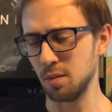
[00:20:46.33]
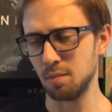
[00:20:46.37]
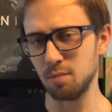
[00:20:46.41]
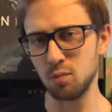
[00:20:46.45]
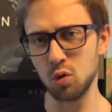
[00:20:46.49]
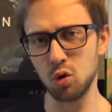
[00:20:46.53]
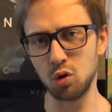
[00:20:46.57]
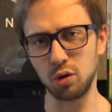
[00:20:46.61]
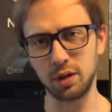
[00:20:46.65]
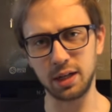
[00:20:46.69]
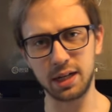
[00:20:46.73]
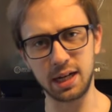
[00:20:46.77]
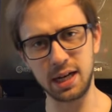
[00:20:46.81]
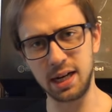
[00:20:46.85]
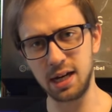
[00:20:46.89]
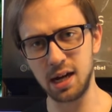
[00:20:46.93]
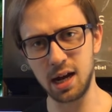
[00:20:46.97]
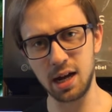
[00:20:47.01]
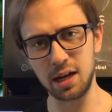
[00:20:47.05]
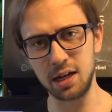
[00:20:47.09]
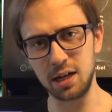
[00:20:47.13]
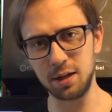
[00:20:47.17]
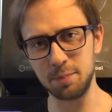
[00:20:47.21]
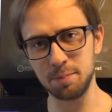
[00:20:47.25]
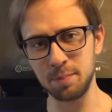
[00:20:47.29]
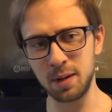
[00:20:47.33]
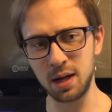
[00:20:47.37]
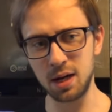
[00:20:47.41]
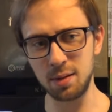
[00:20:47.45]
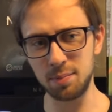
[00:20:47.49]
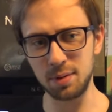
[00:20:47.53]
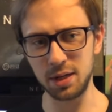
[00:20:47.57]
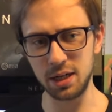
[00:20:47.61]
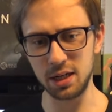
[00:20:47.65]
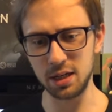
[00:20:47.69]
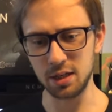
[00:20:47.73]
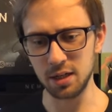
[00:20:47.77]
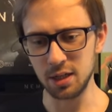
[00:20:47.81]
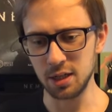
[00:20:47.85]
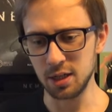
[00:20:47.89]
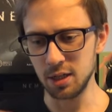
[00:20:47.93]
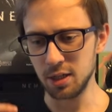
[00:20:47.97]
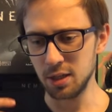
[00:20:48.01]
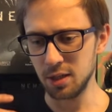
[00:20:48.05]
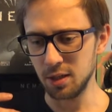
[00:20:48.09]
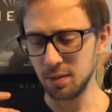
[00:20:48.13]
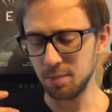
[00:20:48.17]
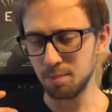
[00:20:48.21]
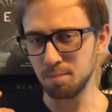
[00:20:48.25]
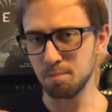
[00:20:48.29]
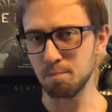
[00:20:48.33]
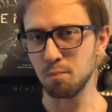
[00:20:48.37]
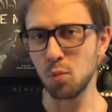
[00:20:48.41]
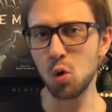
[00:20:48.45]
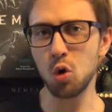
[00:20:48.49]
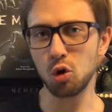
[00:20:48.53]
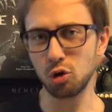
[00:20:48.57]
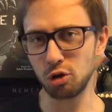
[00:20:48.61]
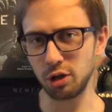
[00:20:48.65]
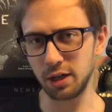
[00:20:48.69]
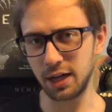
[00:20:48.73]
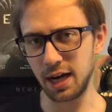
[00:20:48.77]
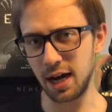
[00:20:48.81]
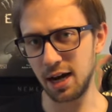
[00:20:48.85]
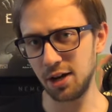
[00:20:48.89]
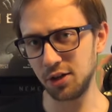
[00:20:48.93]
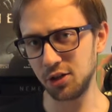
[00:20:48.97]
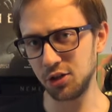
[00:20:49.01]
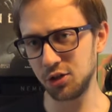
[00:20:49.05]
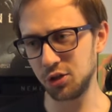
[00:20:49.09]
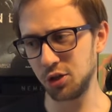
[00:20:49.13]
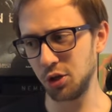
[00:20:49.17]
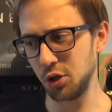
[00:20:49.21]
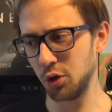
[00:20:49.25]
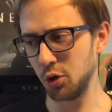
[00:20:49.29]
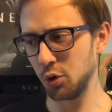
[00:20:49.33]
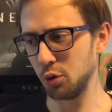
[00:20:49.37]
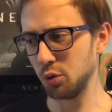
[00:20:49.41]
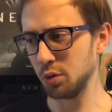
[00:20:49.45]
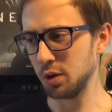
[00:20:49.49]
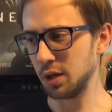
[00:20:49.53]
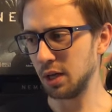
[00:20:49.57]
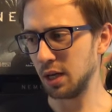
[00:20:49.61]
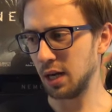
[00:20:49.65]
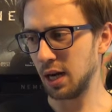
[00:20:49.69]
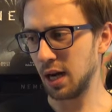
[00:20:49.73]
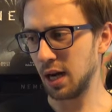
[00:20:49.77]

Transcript: more chaotic, maybe, more against you.